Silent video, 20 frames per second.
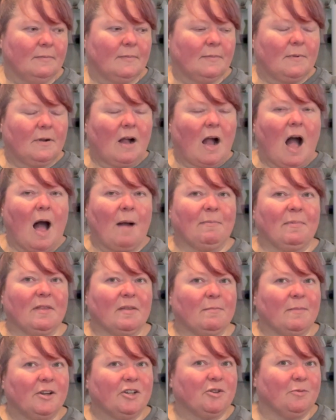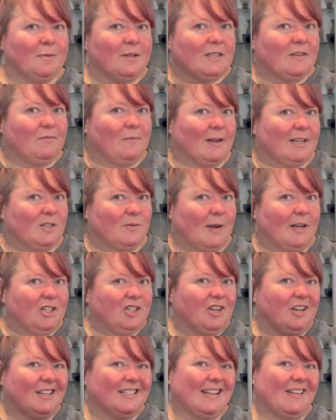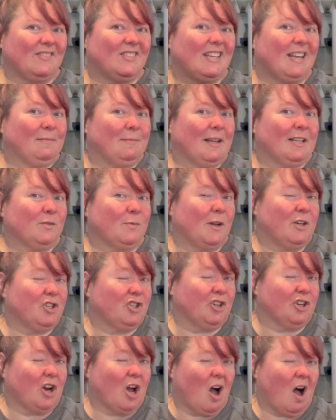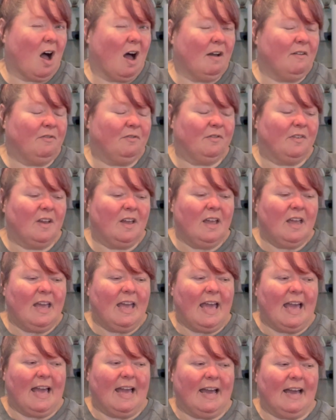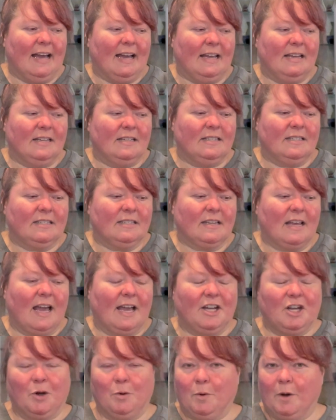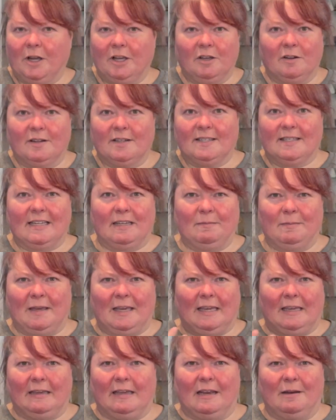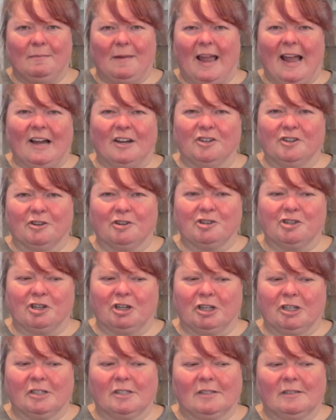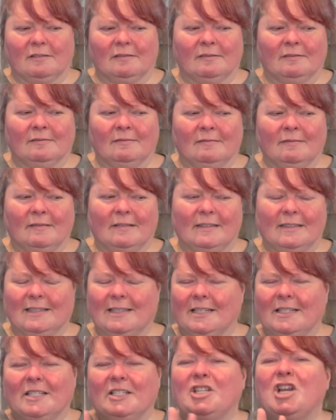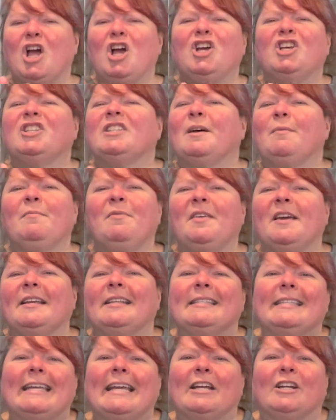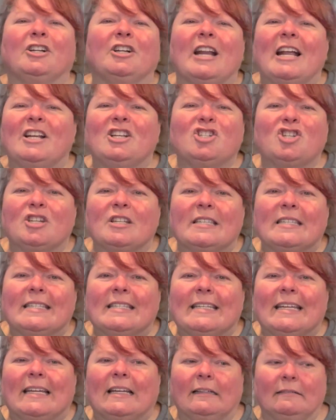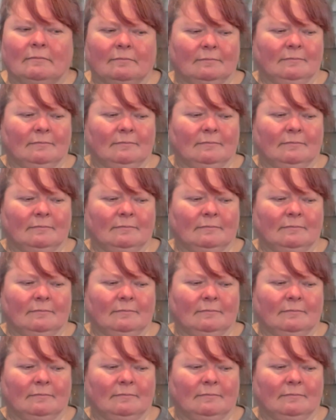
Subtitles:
copy the measurements of my sweatshirt because I have to take my sweatshirt off. And I don't want you to see me in my undershirt. There's some things the internet shouldn't see.